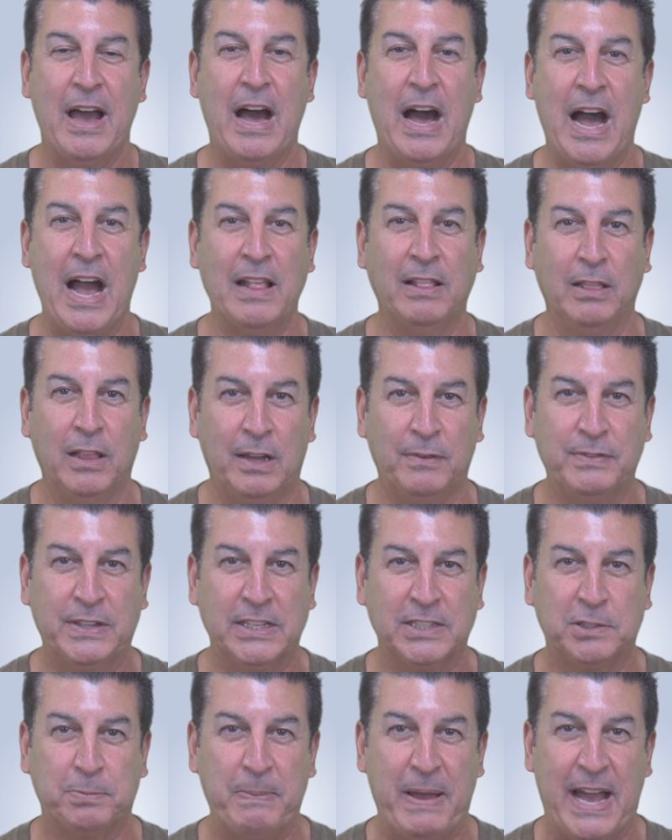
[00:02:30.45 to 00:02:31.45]
I love
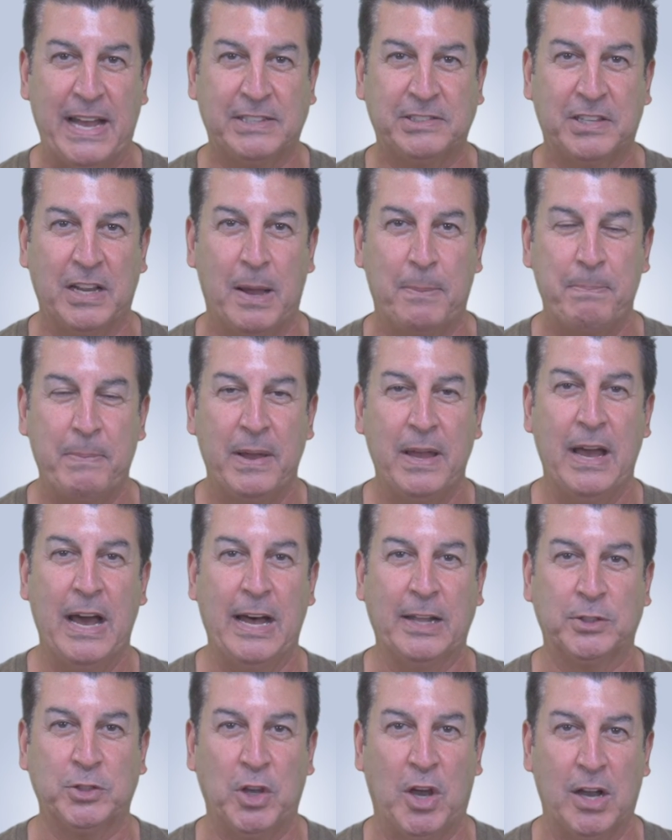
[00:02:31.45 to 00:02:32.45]
this matchup.
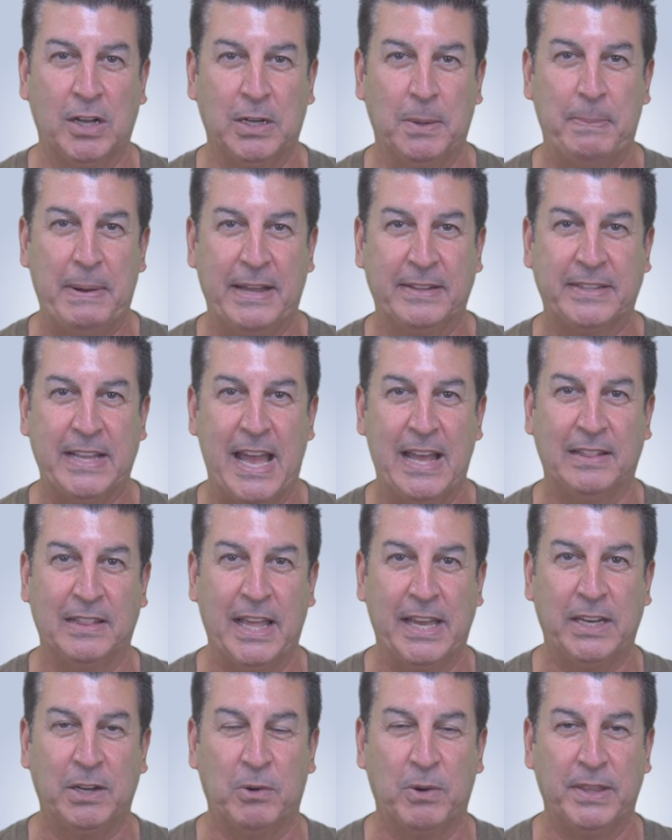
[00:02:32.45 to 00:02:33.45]
I'll talk about that
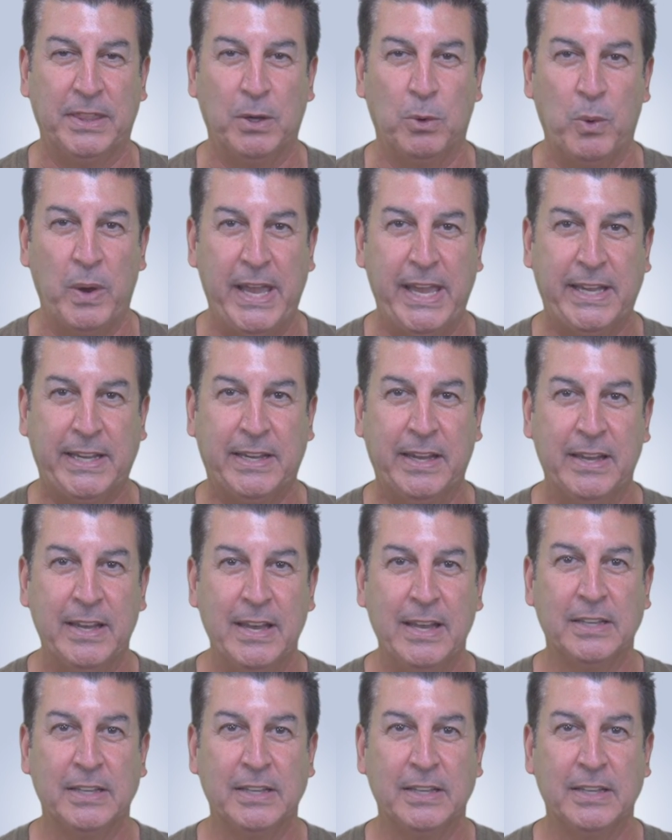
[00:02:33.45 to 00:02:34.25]
later in the week.